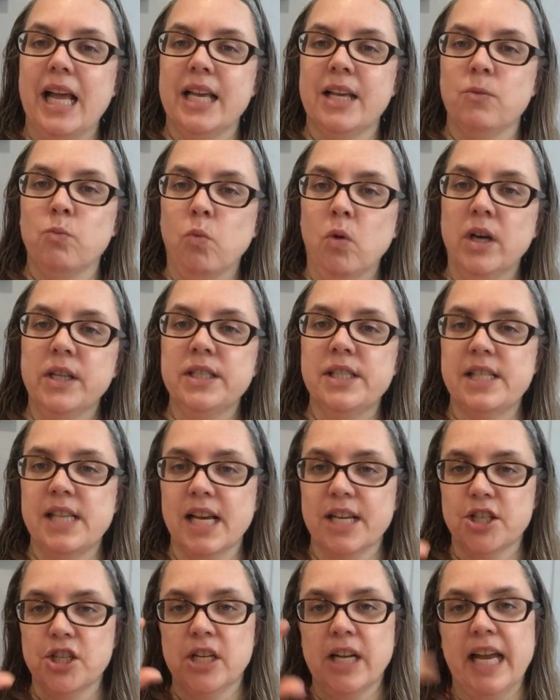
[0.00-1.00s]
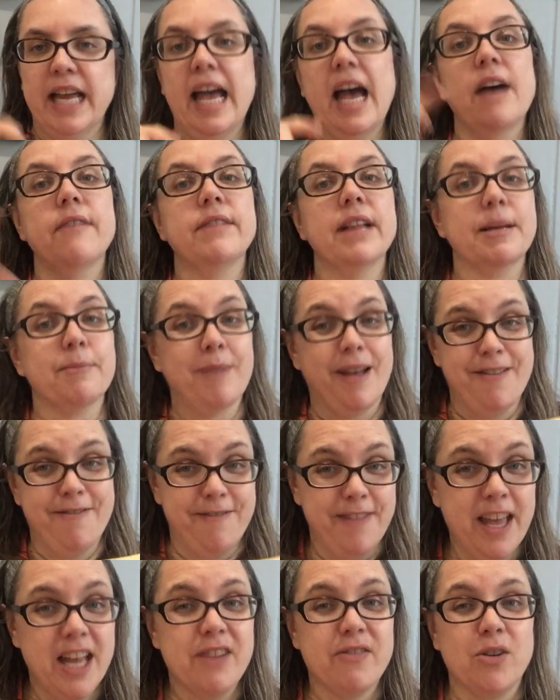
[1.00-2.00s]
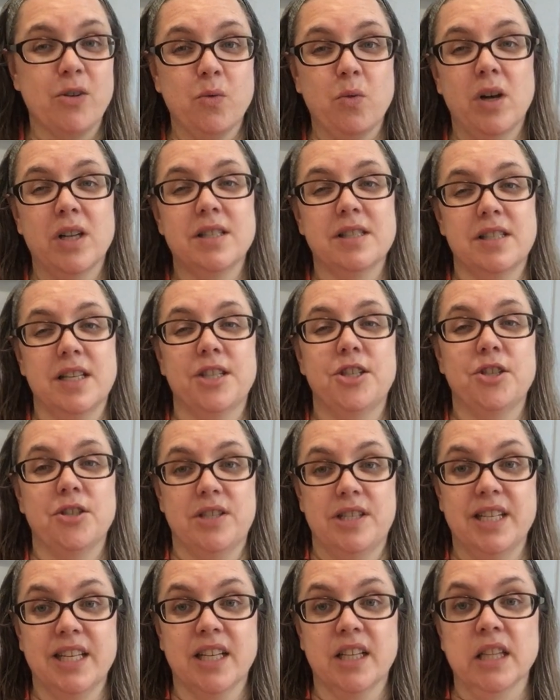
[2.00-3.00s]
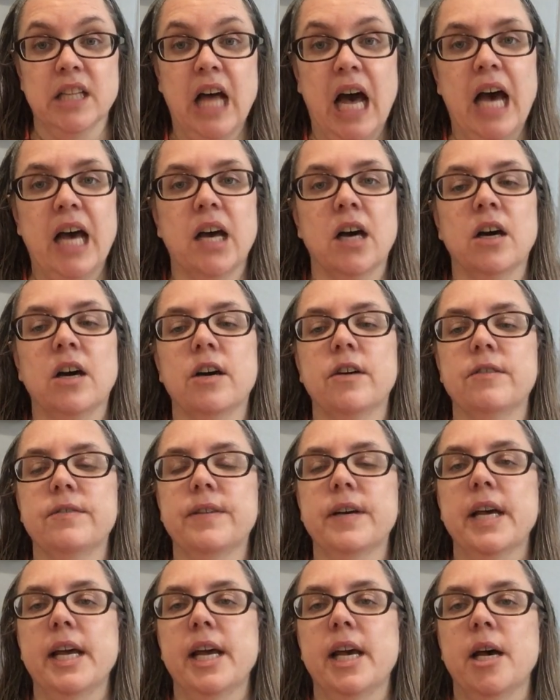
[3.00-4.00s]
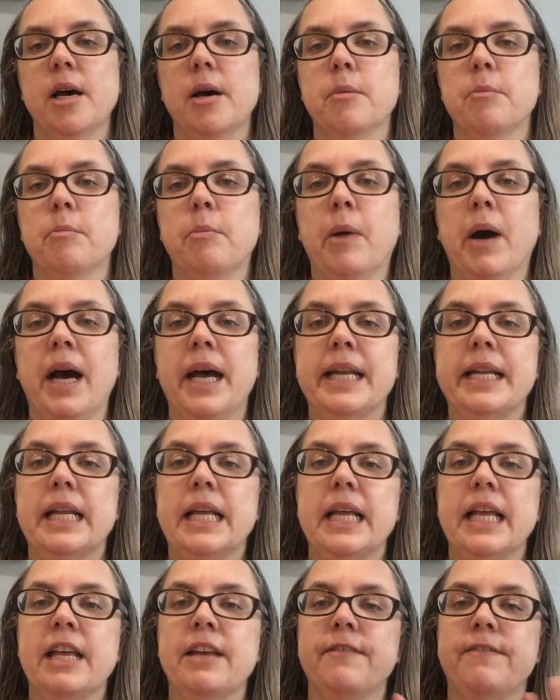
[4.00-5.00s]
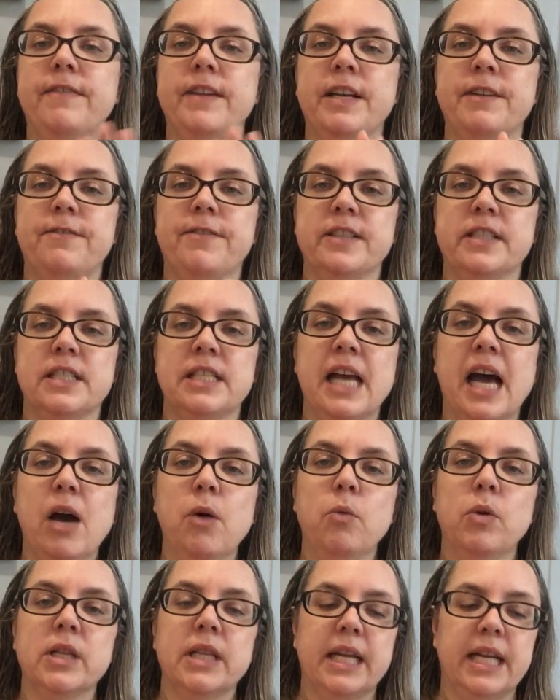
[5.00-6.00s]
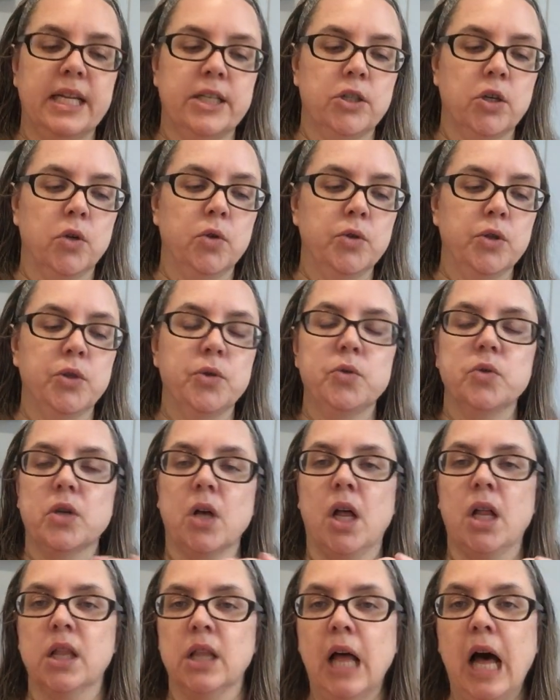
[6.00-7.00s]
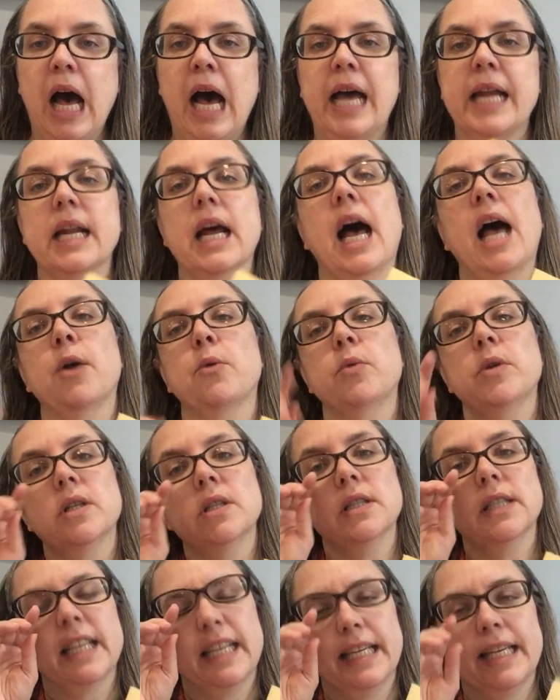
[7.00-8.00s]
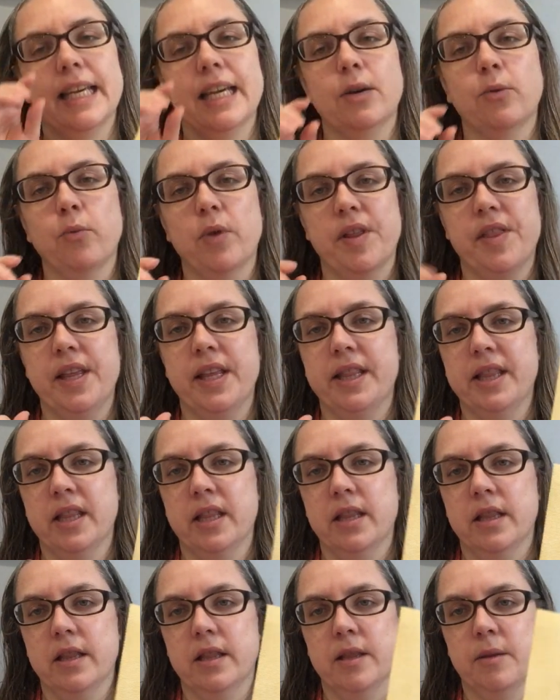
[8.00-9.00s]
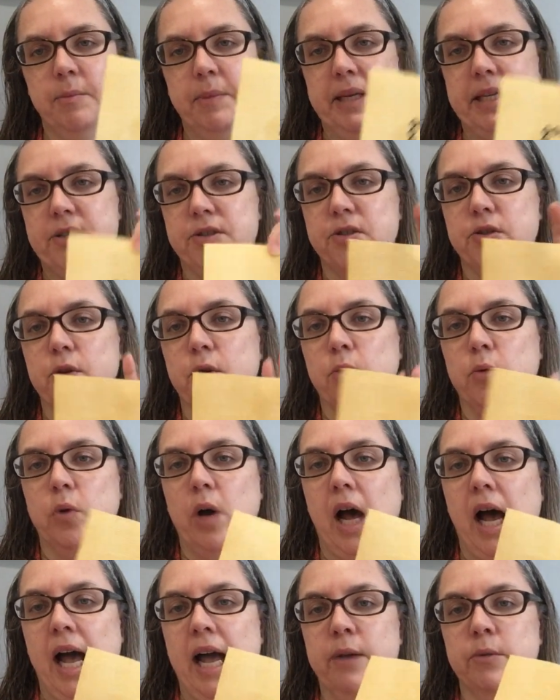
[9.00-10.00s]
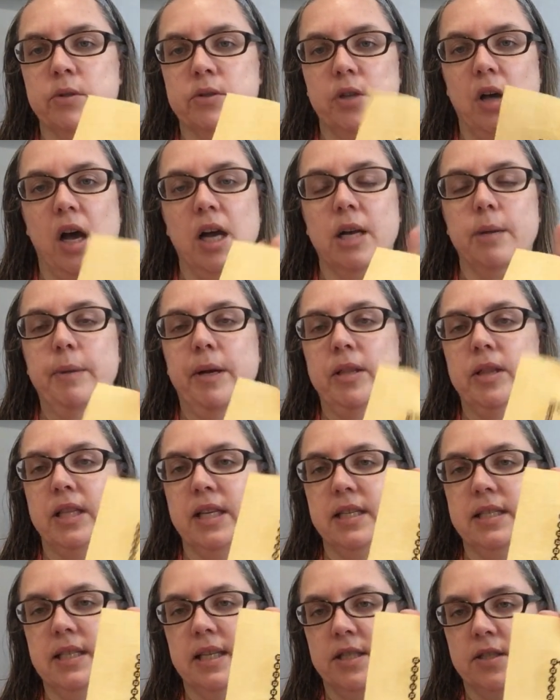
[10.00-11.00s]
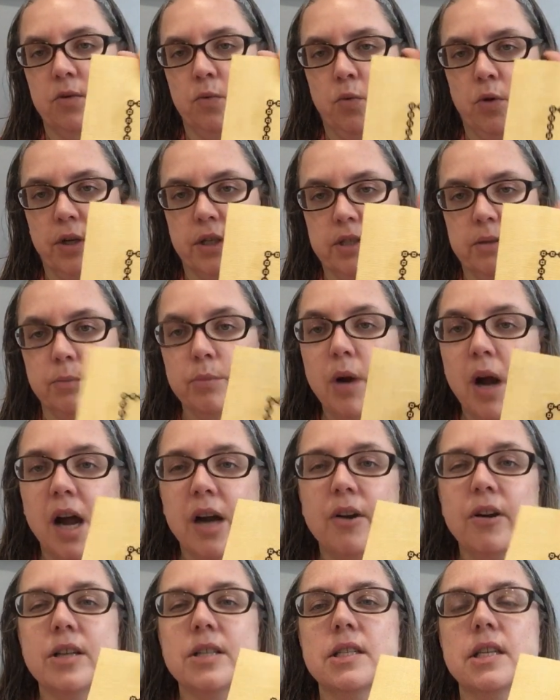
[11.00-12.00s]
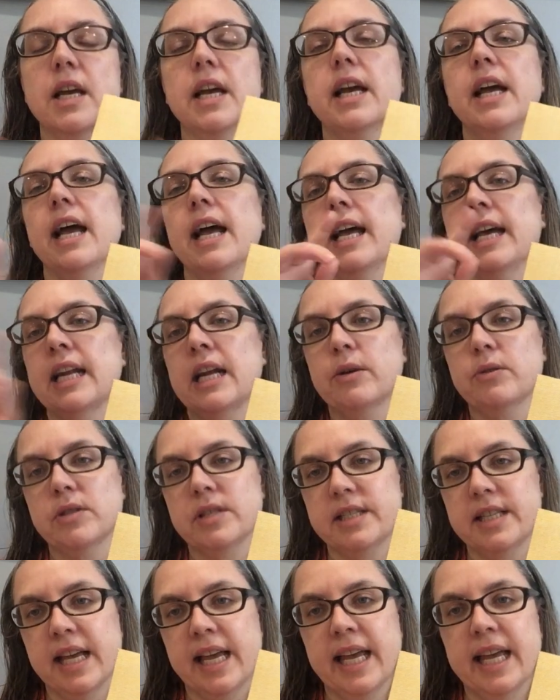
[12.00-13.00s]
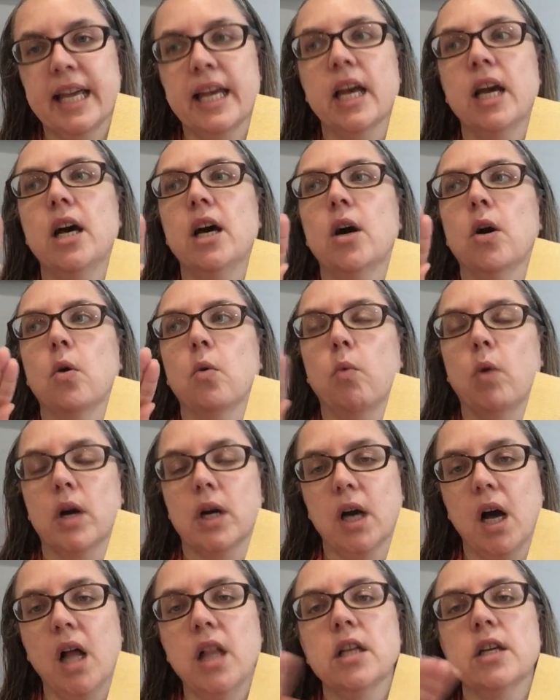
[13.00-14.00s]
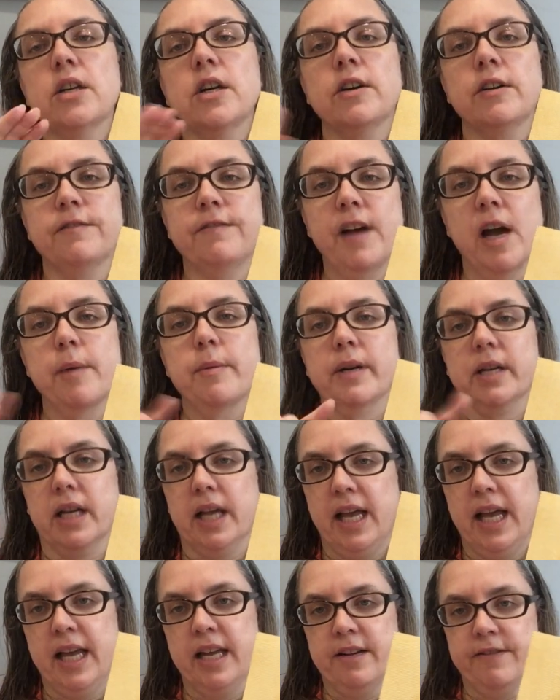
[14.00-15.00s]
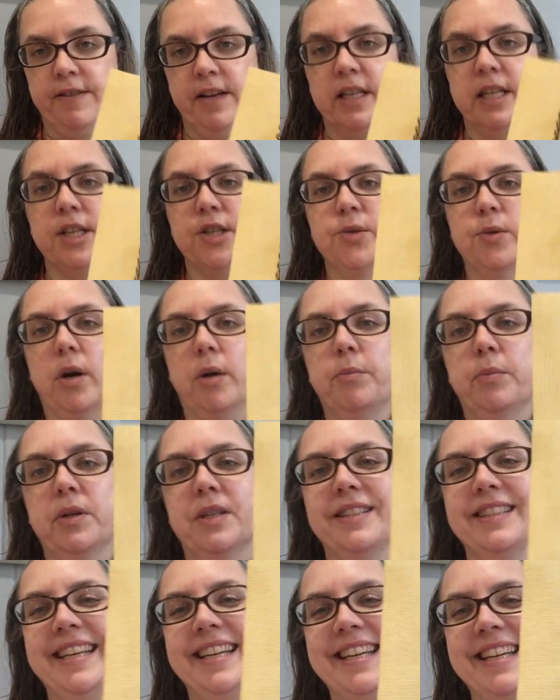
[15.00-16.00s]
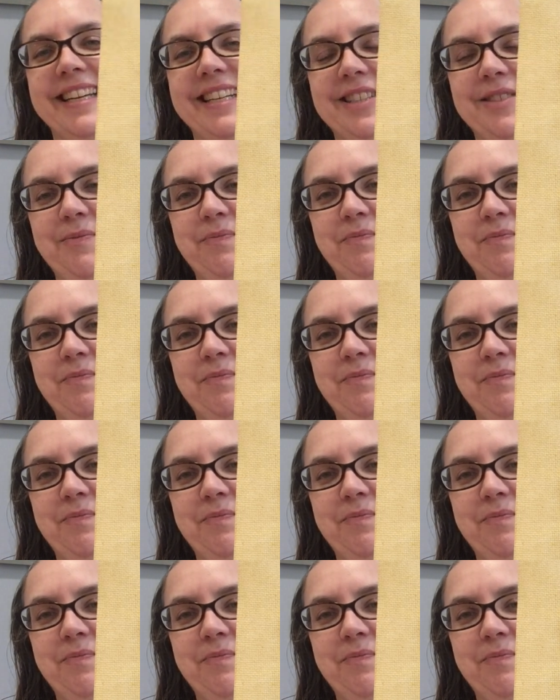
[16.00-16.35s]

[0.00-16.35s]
In one section, I have like my favorite ones that you see a lot of, but if, if it's not one that I don't use a lot, I will link it within the piece. So I will talk about this as a works in progress and I will say what color of fabric, and if I need to, I'll put a link.